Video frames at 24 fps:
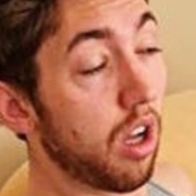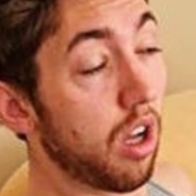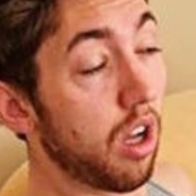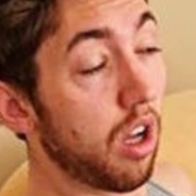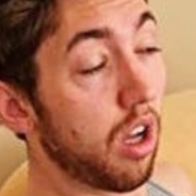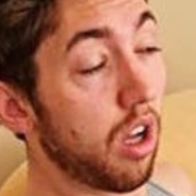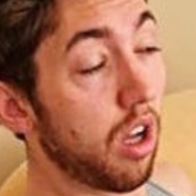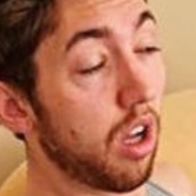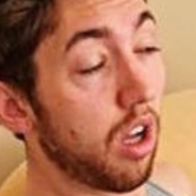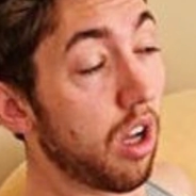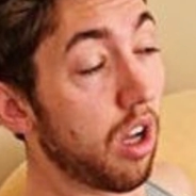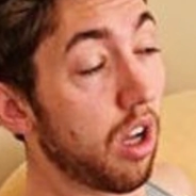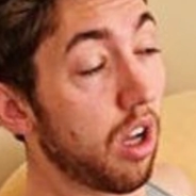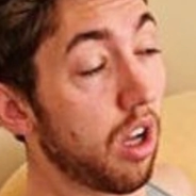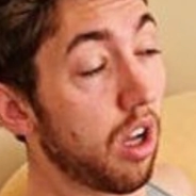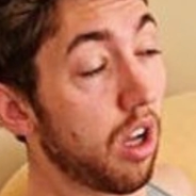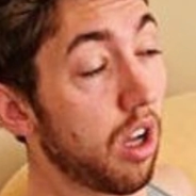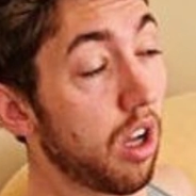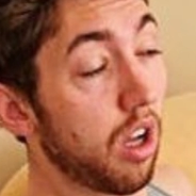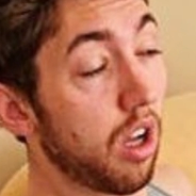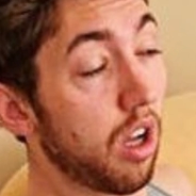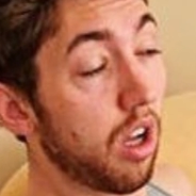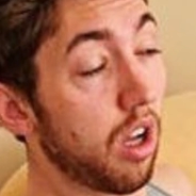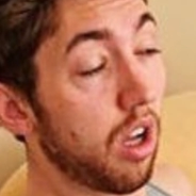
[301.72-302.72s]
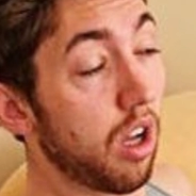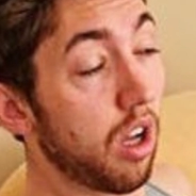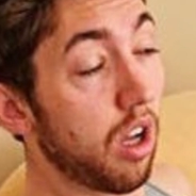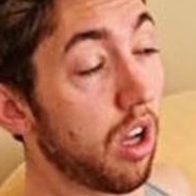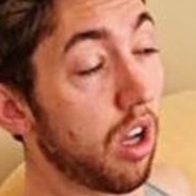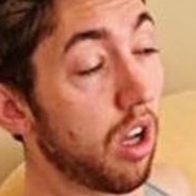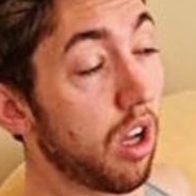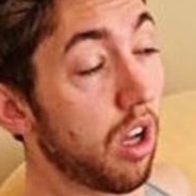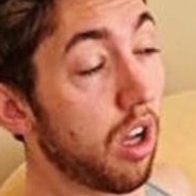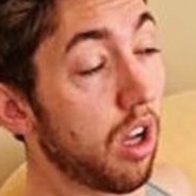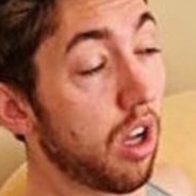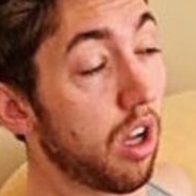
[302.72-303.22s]

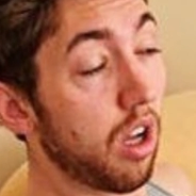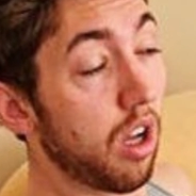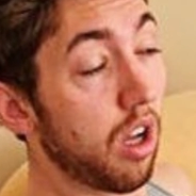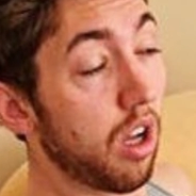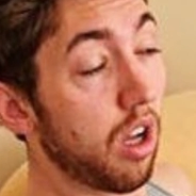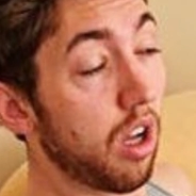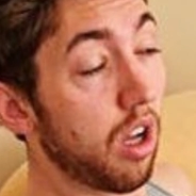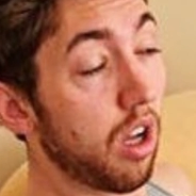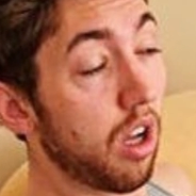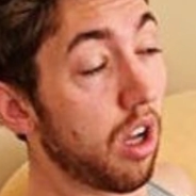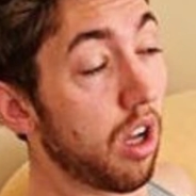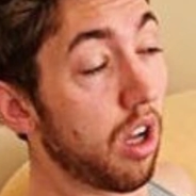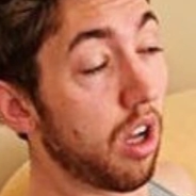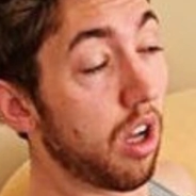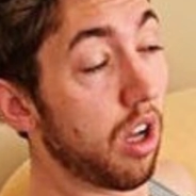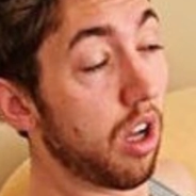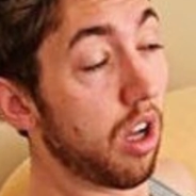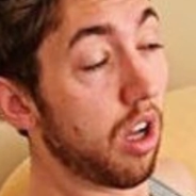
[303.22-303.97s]
No one is speaking in this clip.